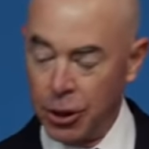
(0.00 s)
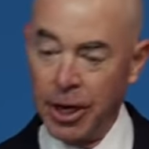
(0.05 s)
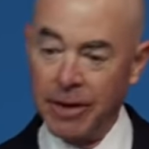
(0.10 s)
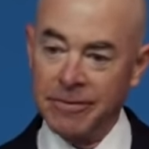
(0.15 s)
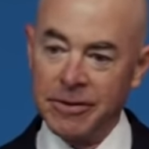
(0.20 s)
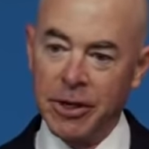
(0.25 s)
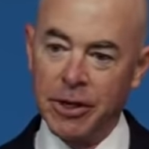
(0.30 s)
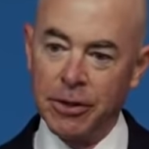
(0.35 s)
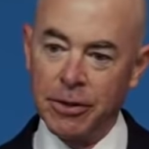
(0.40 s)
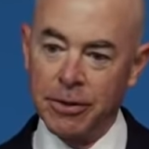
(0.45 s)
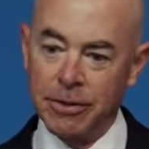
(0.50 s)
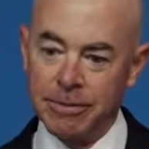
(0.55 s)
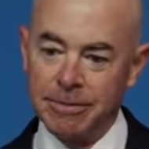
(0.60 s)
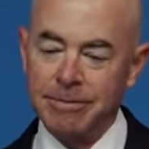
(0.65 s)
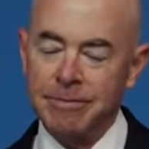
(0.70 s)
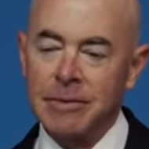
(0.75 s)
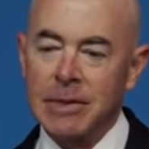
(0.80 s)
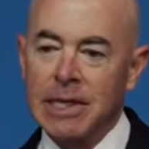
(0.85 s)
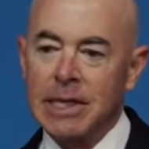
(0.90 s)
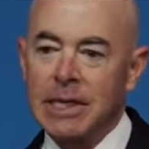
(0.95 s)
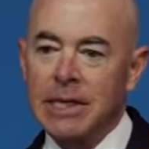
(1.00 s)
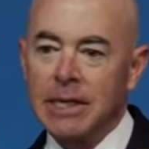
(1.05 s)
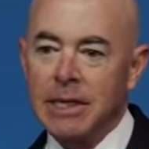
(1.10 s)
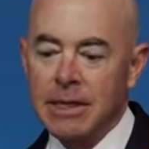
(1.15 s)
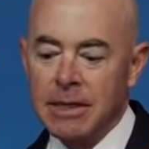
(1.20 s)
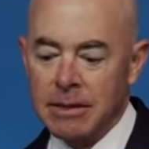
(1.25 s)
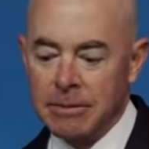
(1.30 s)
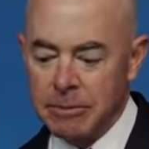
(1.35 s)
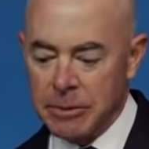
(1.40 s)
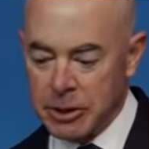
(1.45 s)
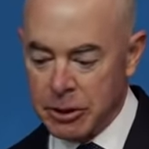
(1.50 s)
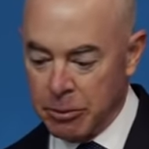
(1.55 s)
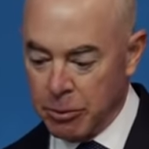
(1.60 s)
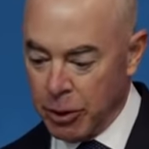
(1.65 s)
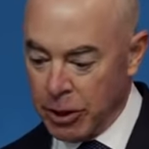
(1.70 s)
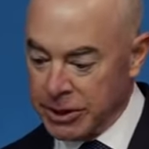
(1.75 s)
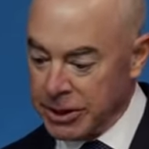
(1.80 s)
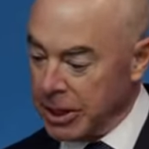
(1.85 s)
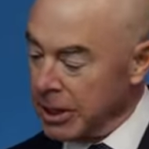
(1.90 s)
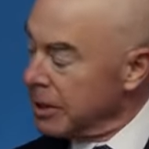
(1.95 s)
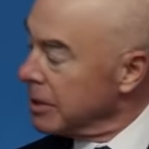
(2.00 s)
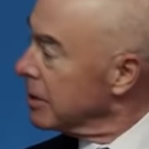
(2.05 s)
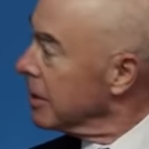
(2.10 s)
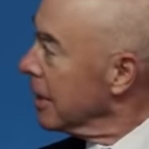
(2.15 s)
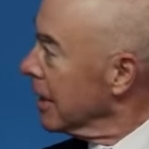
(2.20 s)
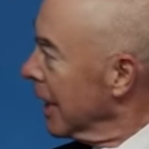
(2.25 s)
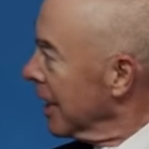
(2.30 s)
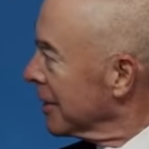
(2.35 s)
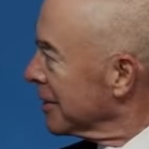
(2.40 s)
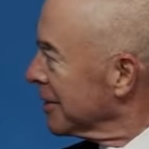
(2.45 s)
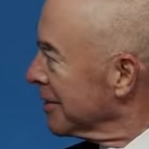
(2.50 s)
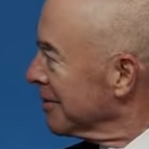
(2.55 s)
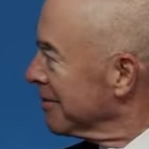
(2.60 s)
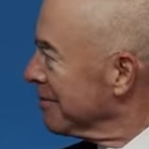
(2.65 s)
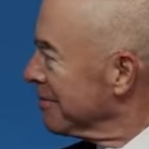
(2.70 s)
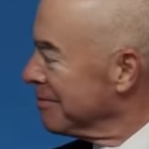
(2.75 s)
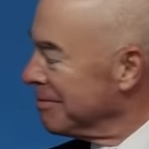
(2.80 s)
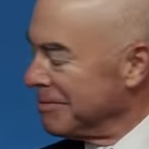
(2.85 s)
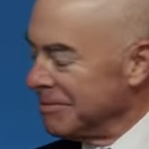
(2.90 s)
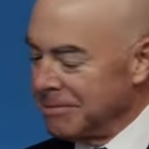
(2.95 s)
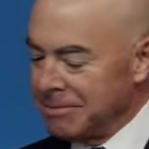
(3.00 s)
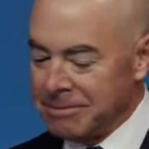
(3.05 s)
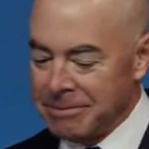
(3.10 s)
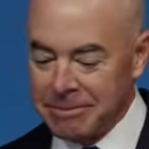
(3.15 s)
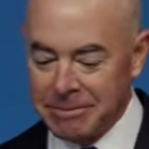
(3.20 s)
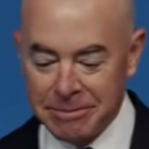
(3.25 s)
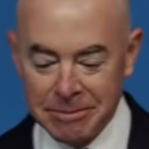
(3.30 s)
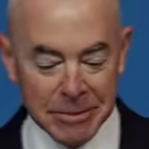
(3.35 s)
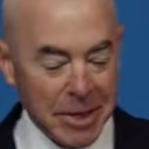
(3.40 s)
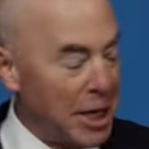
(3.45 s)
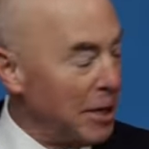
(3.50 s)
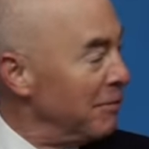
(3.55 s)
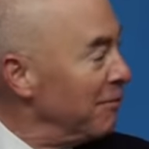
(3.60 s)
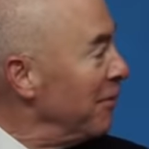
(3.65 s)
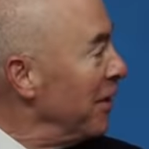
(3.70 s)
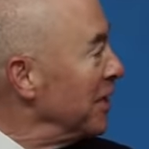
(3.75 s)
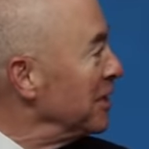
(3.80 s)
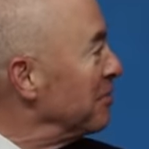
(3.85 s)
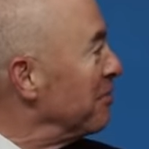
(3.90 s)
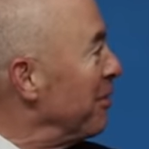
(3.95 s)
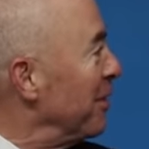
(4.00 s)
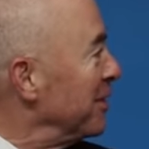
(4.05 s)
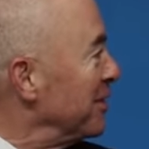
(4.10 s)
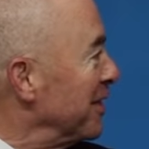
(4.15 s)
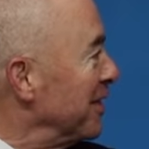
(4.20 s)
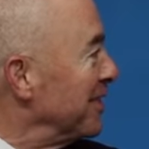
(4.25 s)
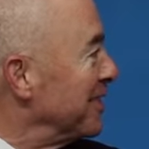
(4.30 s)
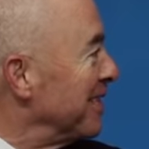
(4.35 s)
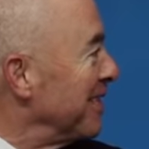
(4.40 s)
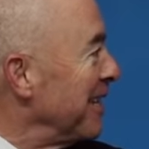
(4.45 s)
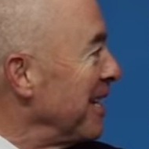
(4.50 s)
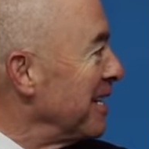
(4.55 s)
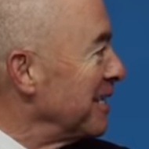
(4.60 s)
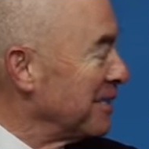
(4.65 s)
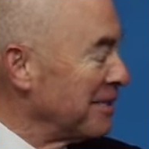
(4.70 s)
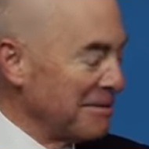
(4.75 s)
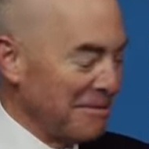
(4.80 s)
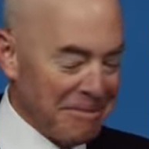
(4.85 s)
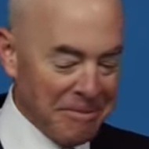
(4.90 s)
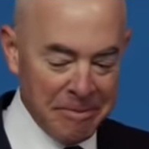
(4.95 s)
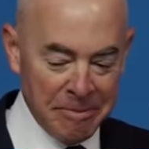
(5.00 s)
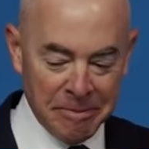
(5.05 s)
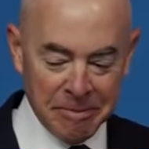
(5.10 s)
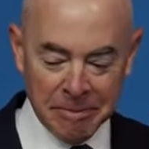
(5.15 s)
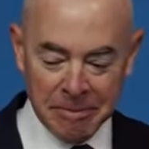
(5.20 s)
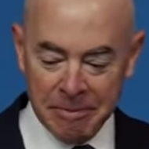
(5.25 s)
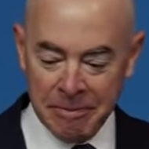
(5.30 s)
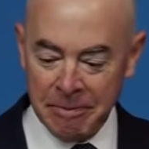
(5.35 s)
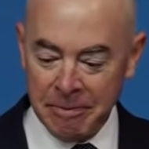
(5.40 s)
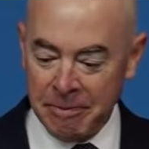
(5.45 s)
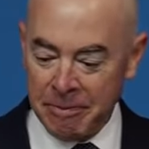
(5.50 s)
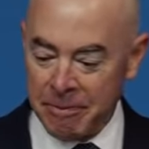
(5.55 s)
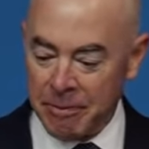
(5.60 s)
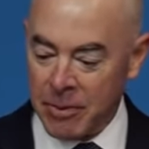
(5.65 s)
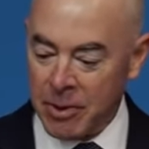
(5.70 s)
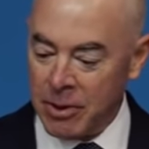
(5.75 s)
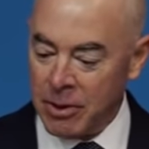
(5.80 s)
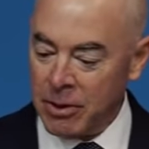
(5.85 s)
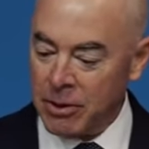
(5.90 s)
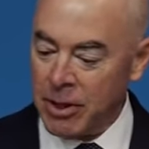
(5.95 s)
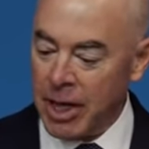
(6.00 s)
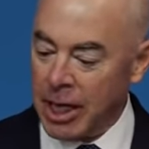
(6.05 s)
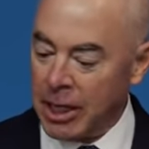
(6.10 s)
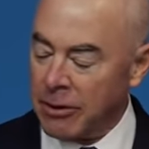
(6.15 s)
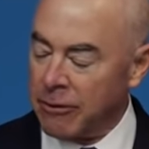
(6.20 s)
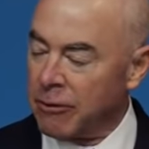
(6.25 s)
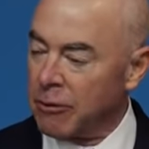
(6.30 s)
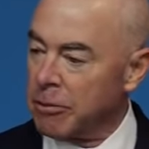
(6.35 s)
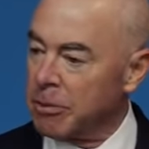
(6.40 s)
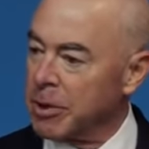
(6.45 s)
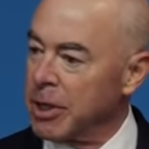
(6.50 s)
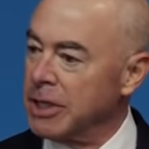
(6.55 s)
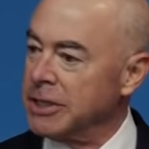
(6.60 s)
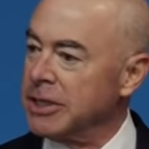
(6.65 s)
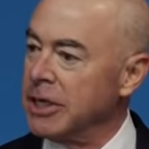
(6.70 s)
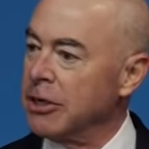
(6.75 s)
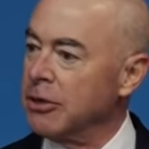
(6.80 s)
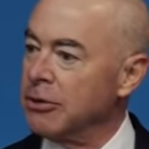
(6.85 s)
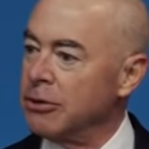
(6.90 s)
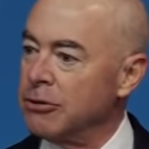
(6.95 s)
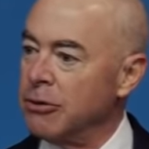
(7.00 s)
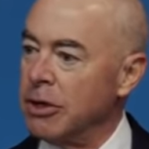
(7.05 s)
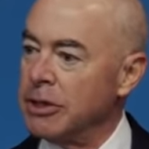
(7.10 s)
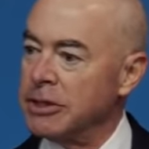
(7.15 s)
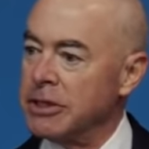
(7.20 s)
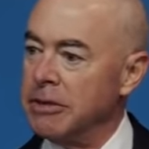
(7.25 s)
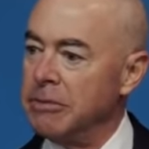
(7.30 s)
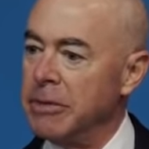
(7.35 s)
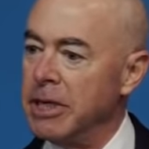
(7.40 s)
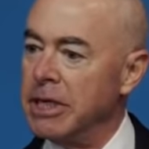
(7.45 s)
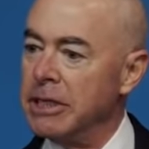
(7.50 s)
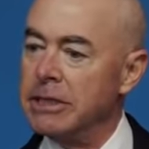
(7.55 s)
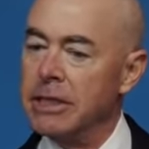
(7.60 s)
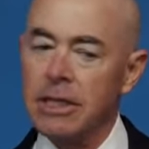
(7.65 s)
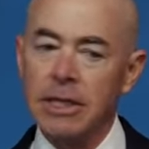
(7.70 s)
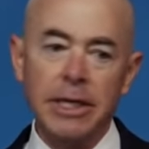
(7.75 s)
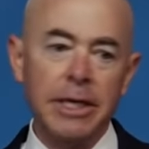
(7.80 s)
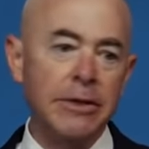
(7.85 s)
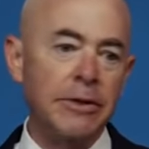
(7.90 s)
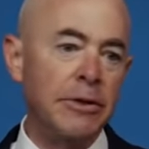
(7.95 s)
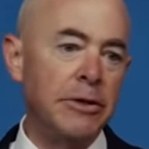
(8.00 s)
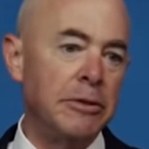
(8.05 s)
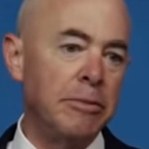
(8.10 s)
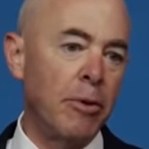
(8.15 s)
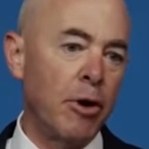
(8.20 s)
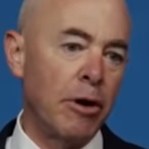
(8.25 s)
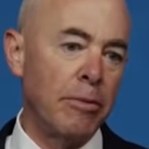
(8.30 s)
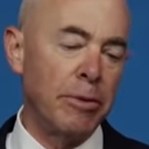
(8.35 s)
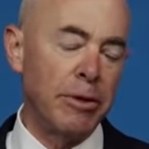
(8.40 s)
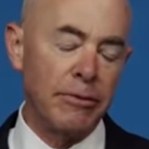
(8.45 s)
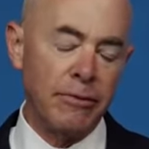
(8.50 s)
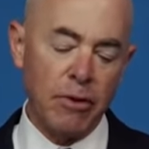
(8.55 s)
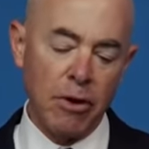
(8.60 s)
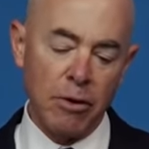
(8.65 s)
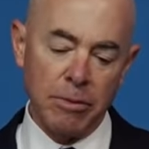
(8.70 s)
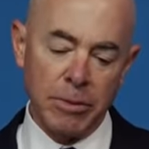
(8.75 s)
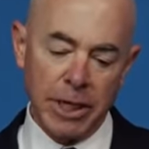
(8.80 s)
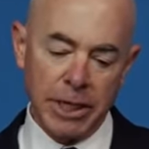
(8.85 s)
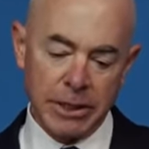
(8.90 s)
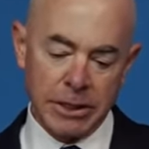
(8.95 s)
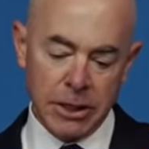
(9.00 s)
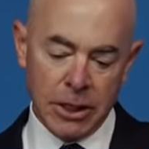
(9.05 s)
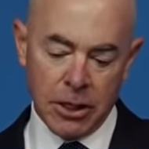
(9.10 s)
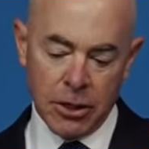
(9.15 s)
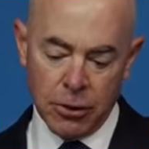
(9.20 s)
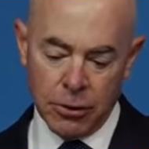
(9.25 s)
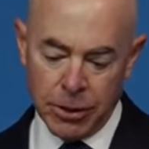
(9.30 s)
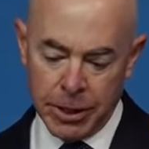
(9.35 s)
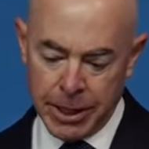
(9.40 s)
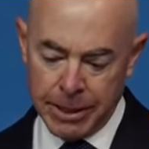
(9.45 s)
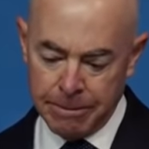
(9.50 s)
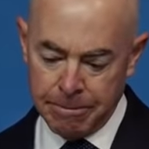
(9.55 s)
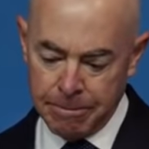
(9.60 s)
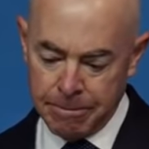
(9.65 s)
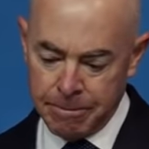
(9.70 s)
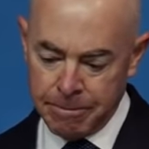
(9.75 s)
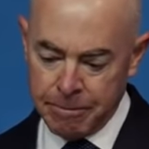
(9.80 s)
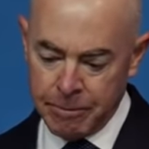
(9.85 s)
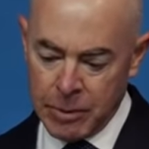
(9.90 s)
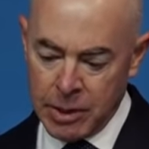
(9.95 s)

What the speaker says: Good afternoon, Mr. President-elect, Madam Vice President-elect. Thank you for placing your trust in me to lead the Department of Homeland Security.